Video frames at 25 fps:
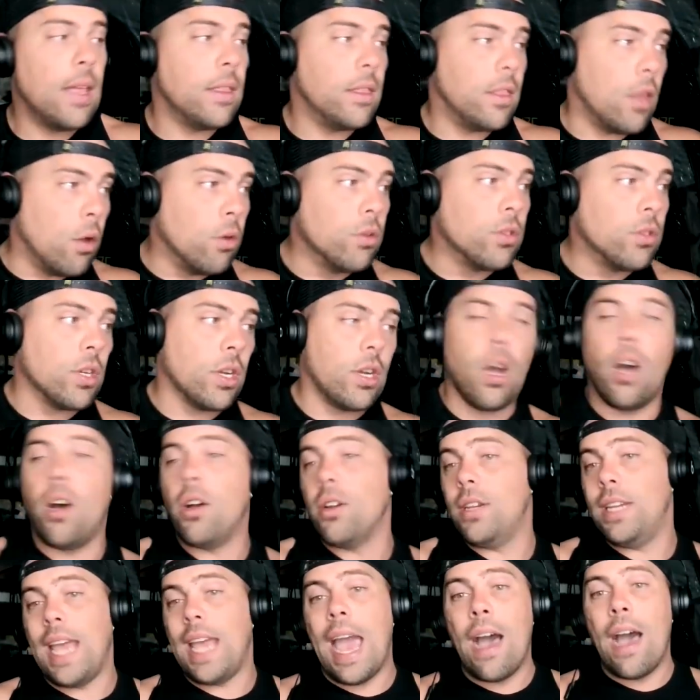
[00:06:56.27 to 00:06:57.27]
Those are
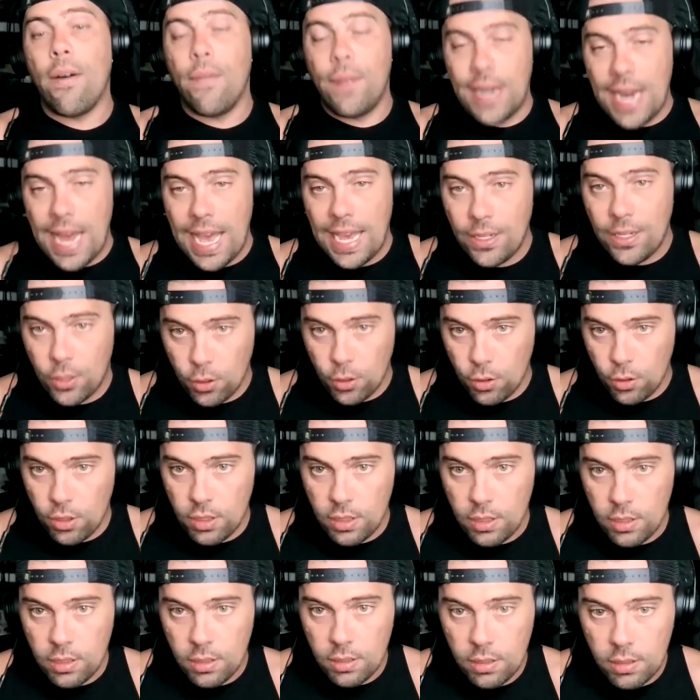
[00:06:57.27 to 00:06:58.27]
called
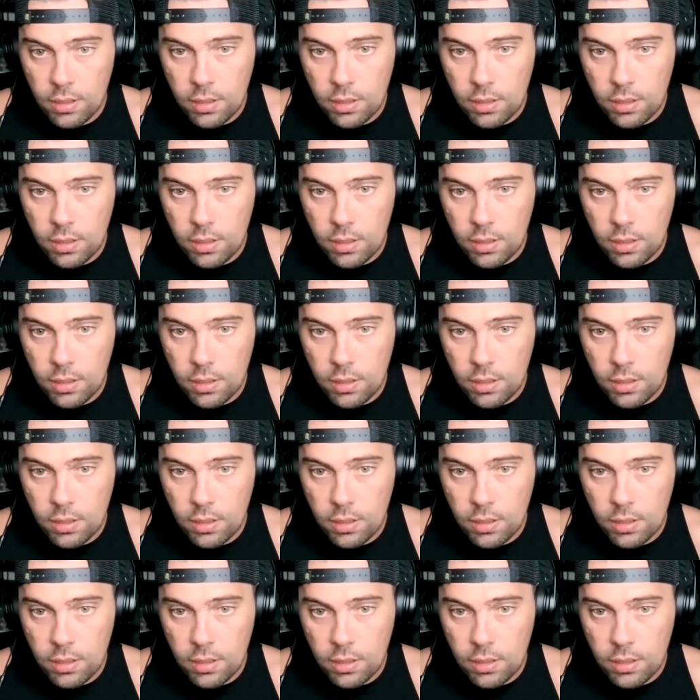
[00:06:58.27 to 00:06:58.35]
galvanizers.